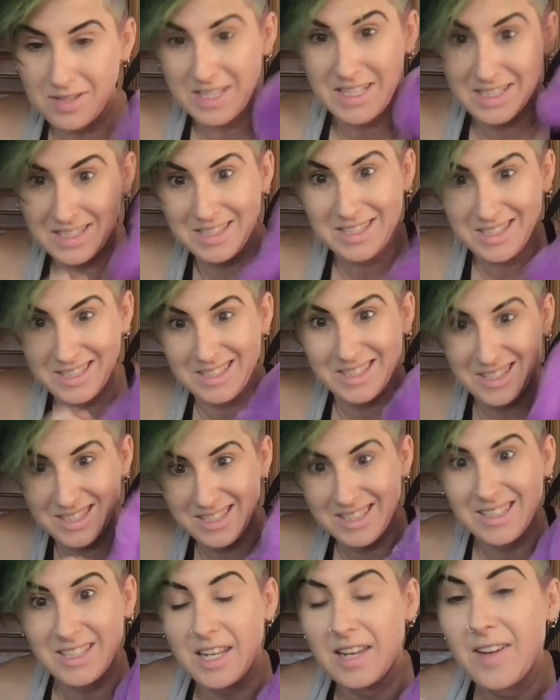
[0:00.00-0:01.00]

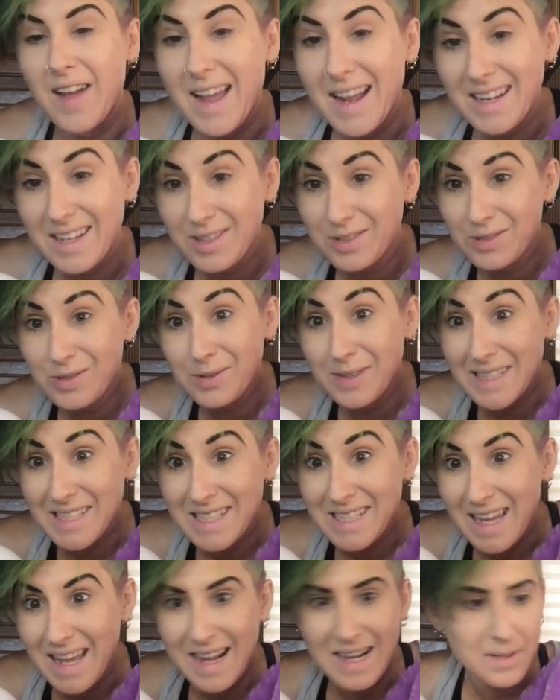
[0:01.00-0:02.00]
You know, I gotta go do it.
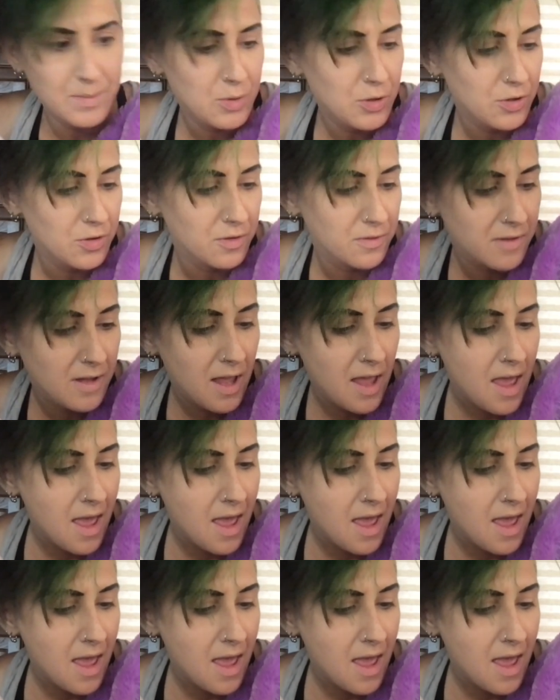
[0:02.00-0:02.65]
I gotta move.